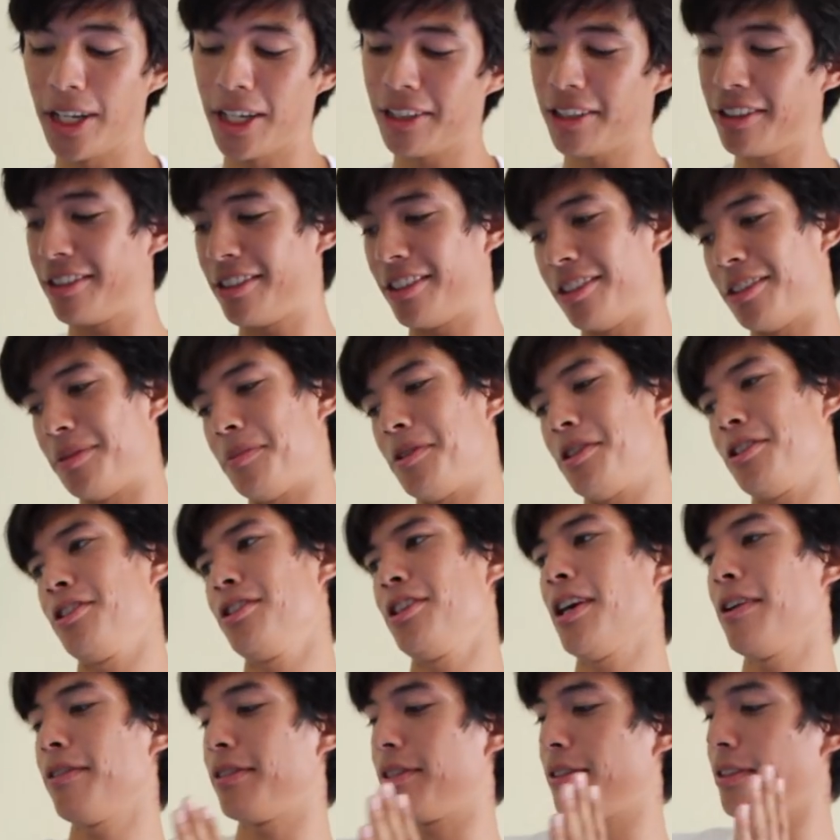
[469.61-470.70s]
Now this doesn't mean
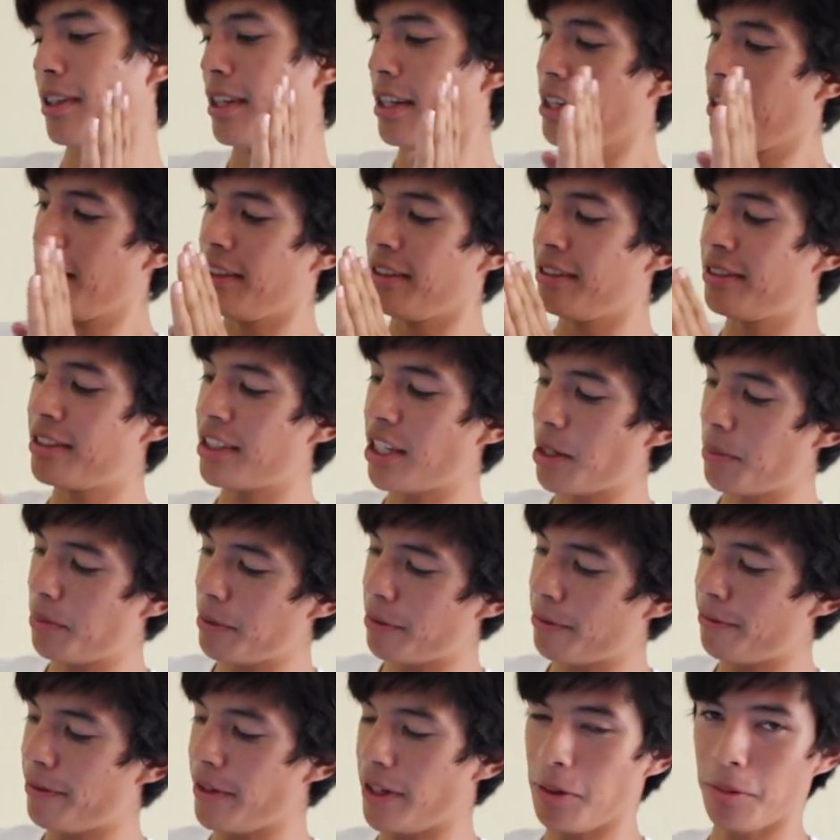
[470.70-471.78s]
you have to set up
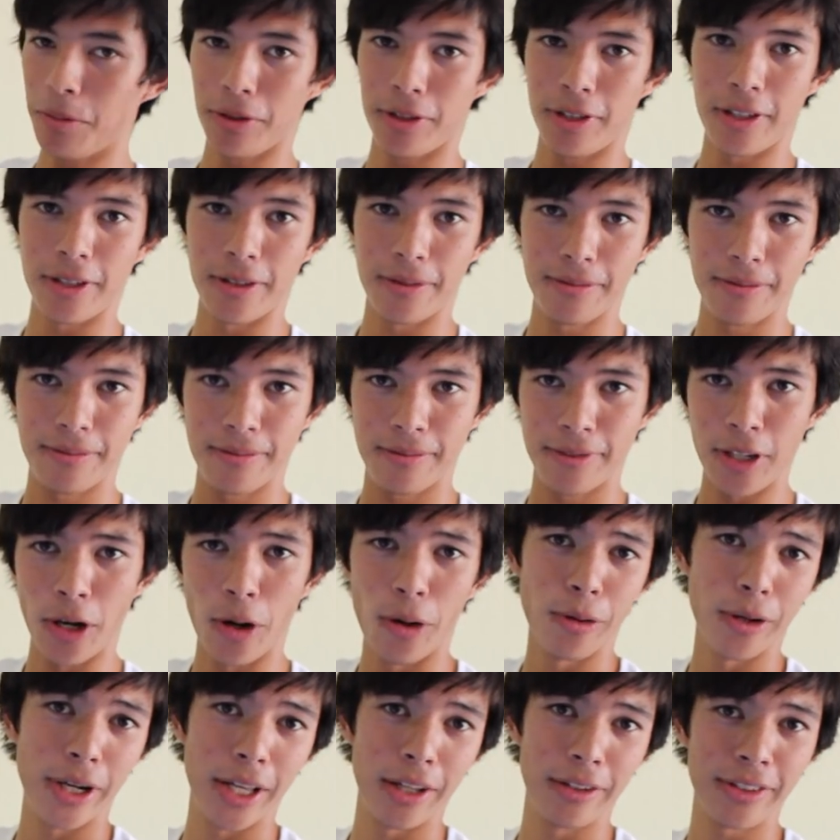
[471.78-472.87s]
your feet with your
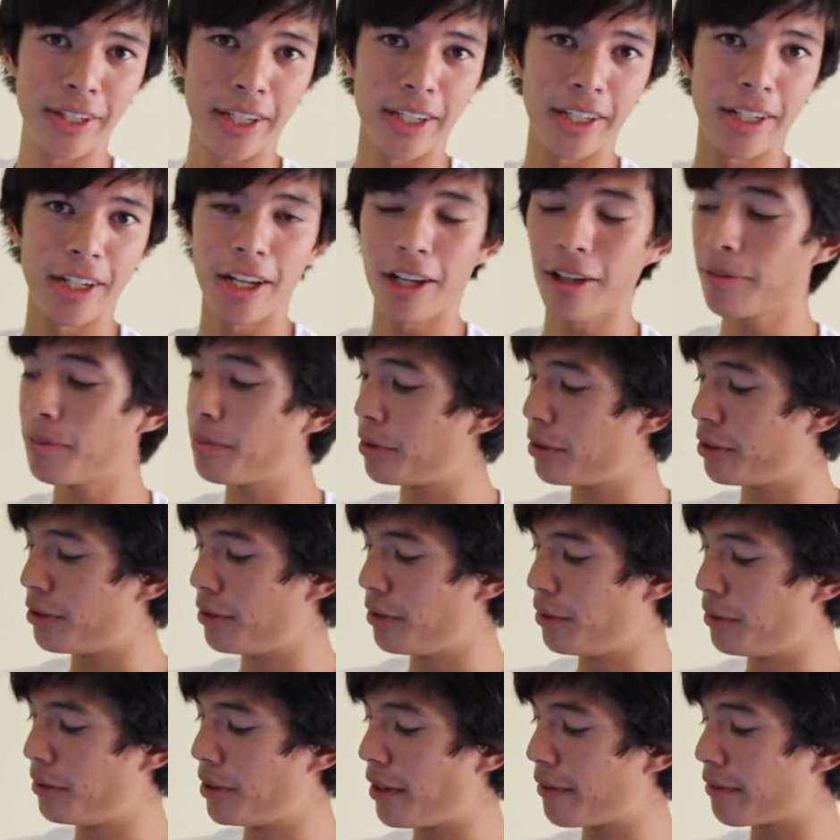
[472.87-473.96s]
toenails hanging off,
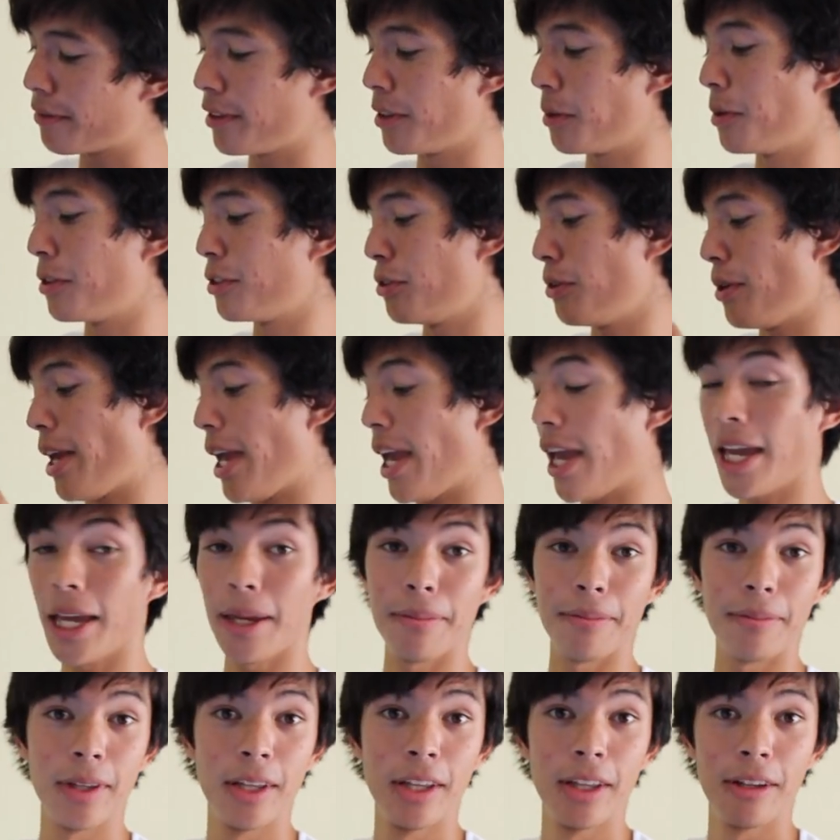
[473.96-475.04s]
but you definitely want to
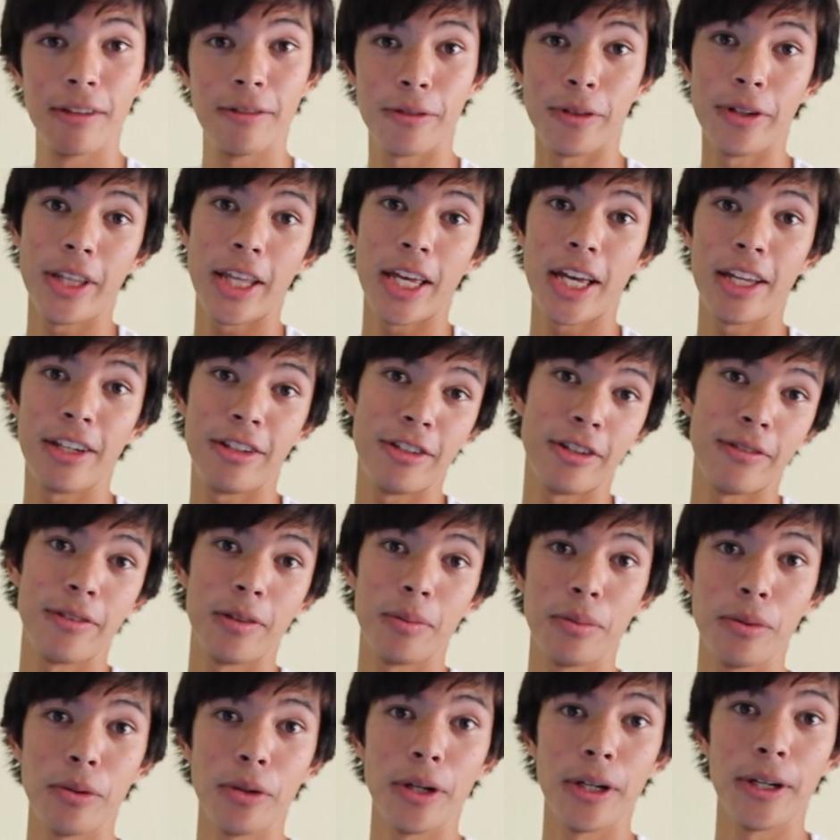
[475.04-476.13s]
aim for the edge of
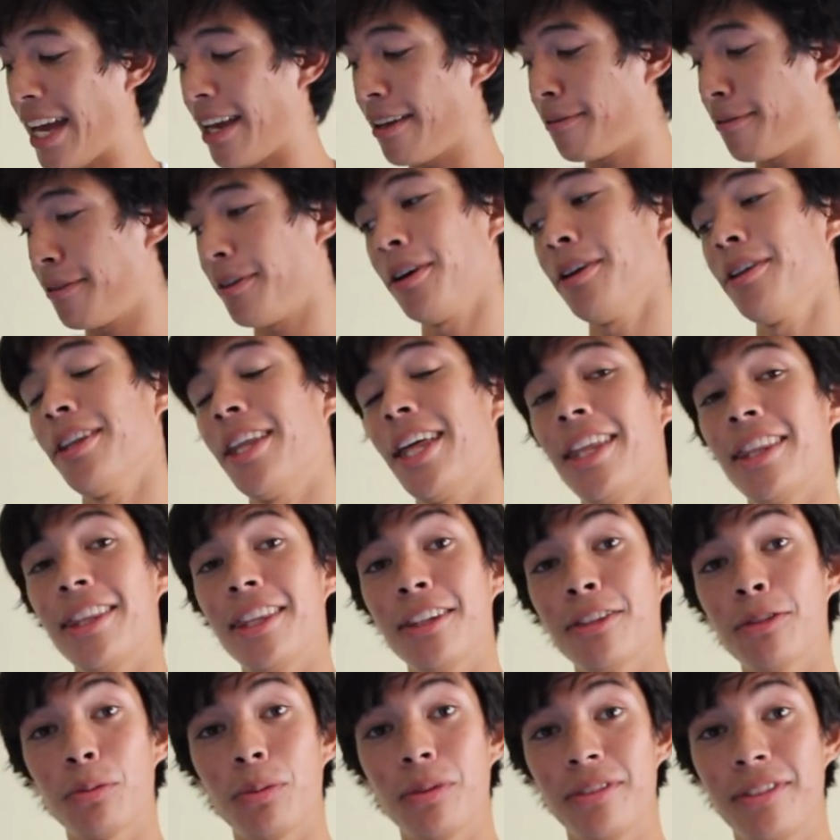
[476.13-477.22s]
the board. I felt that
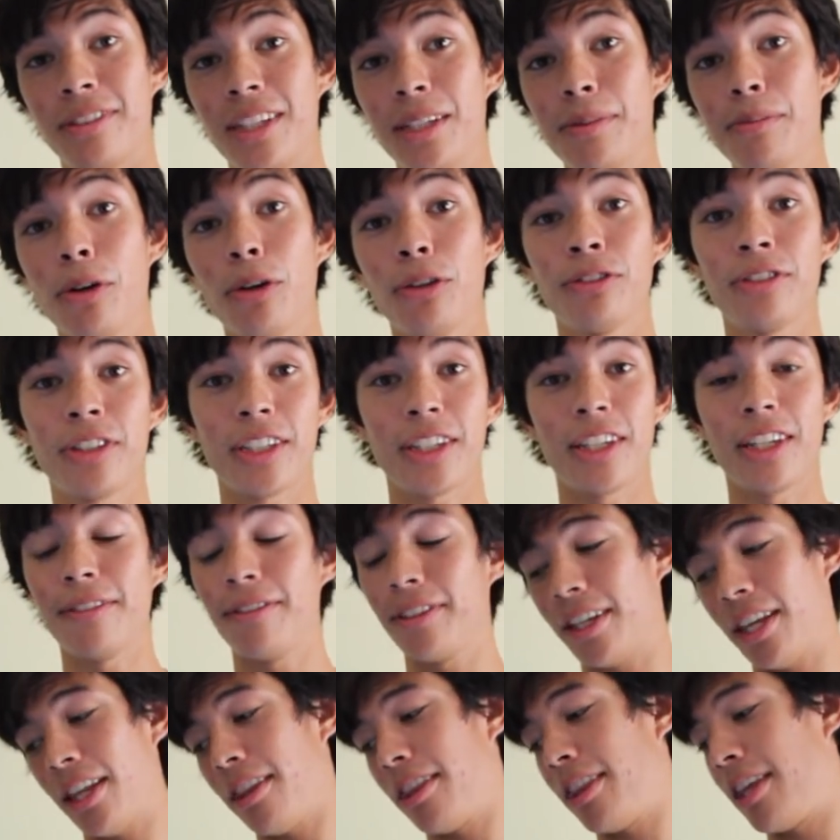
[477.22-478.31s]
this was the most
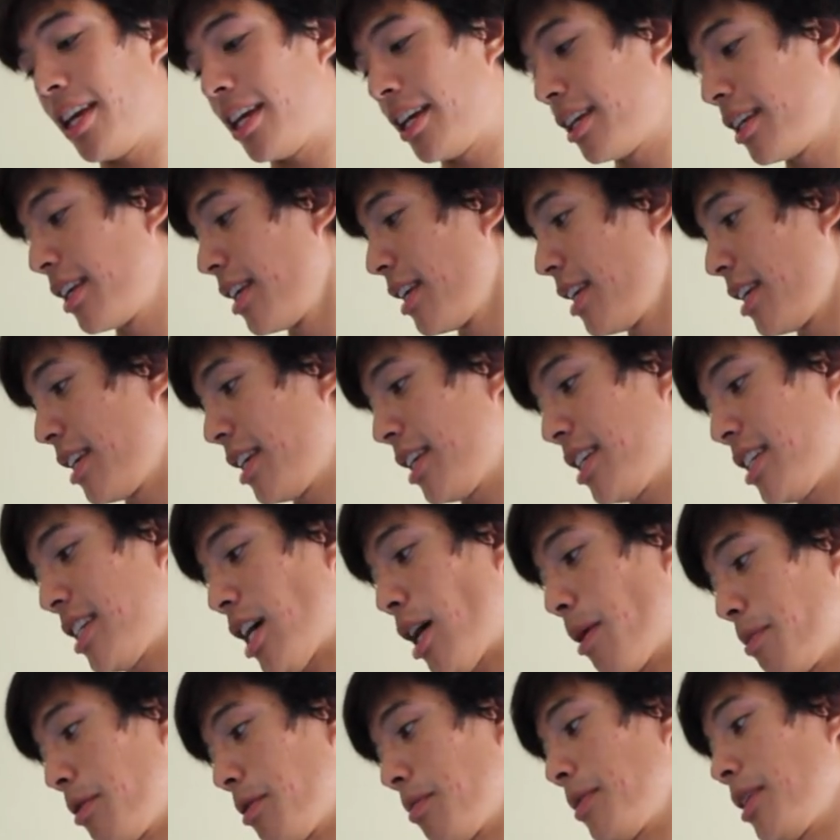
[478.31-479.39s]
significant thing in
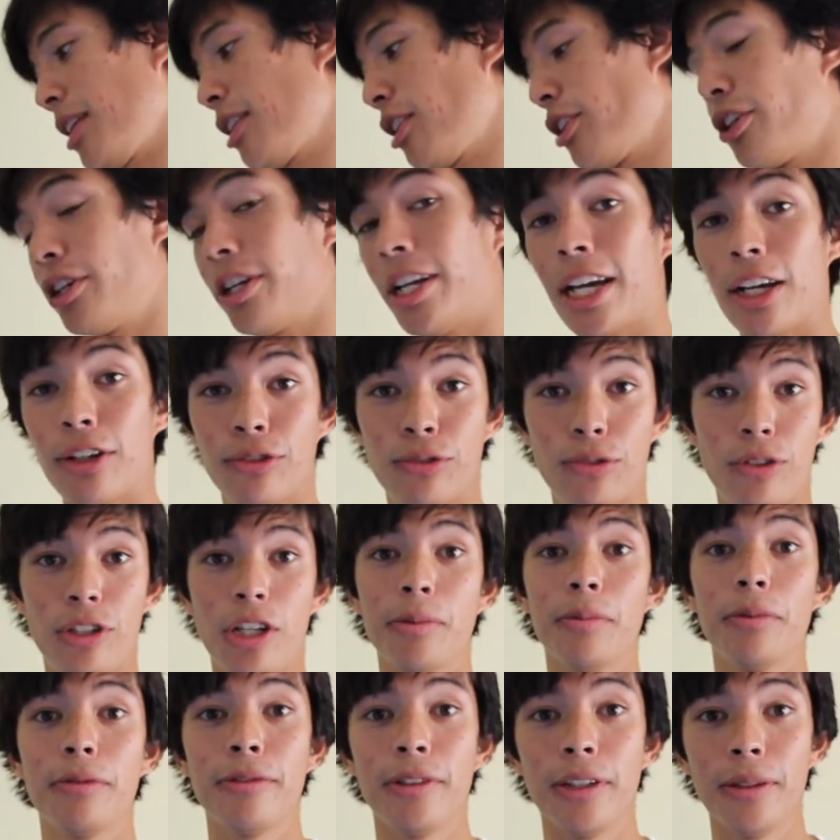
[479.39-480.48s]
helping me learn how to double